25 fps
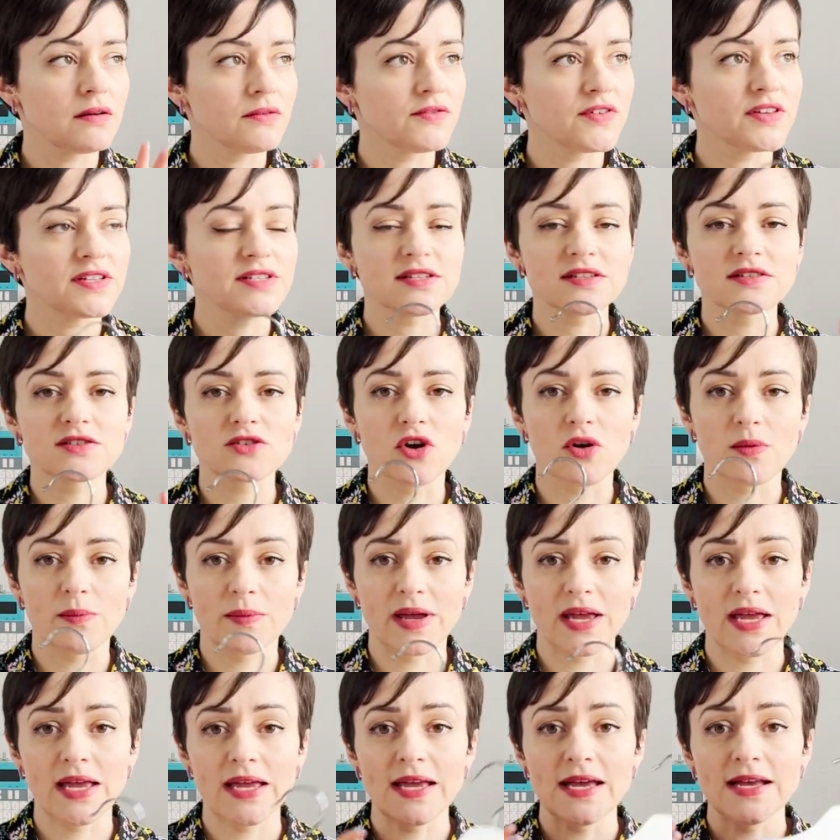this has got
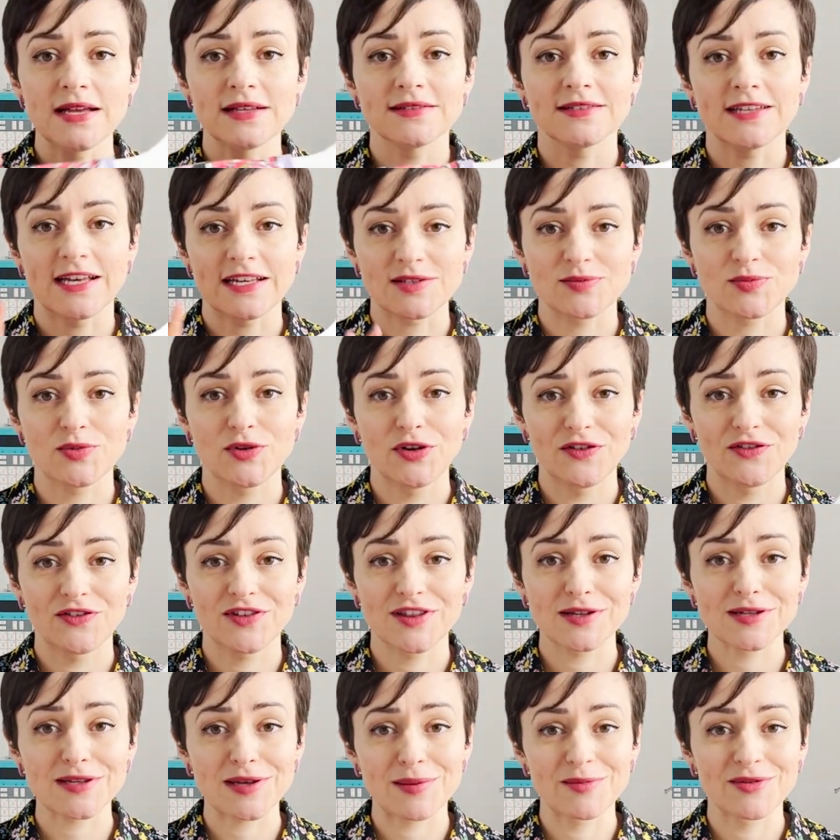me desperate for
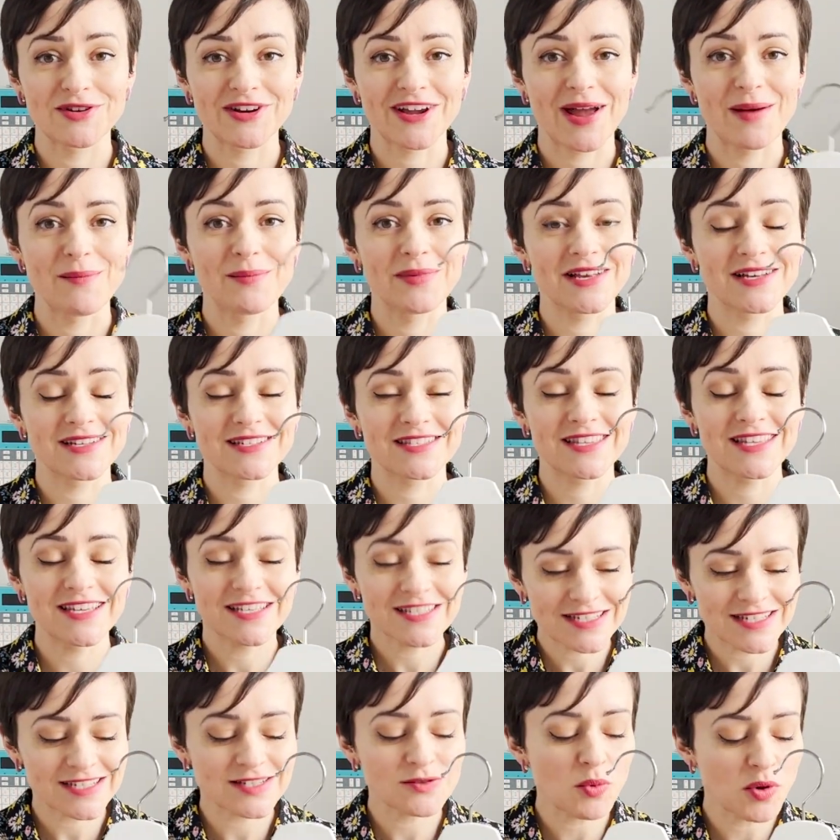the summer again because
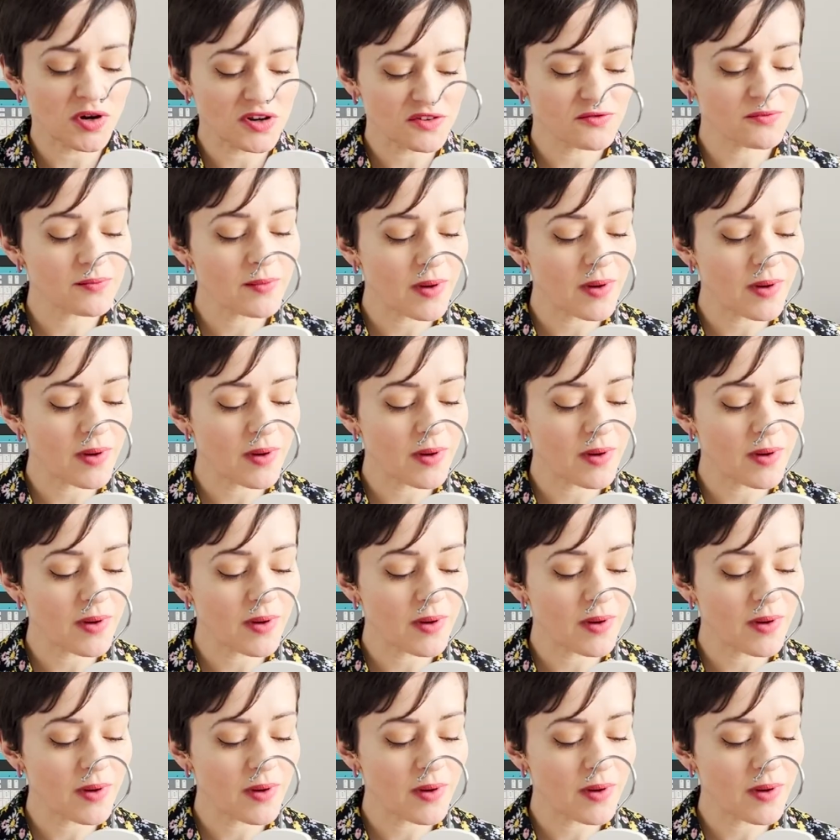this is one of